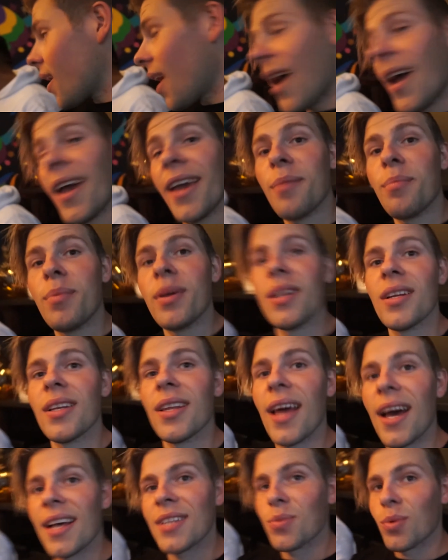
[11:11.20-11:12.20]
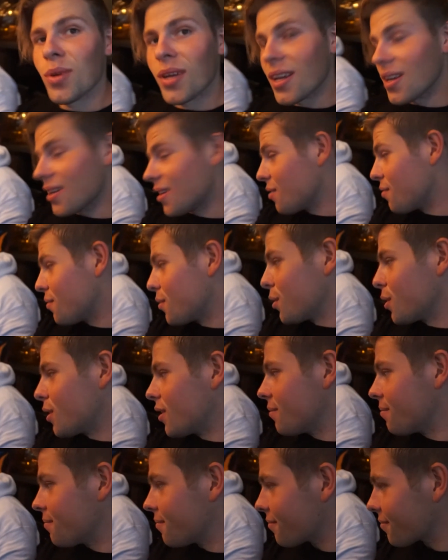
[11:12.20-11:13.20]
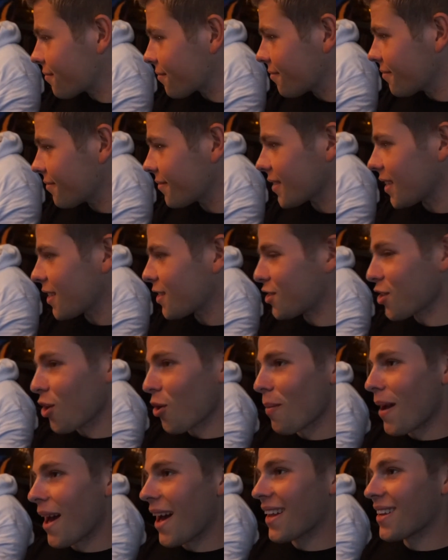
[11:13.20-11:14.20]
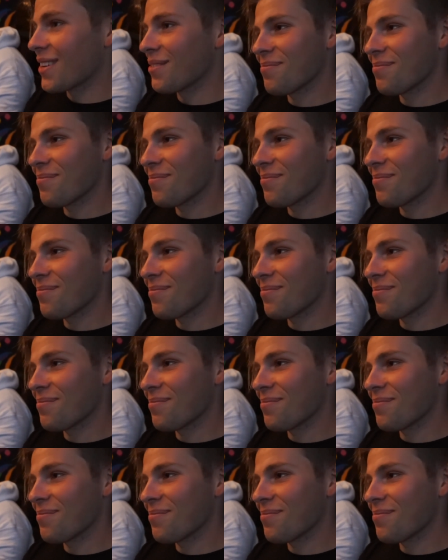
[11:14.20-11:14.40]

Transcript: I hate being the last one getting the food. so bad.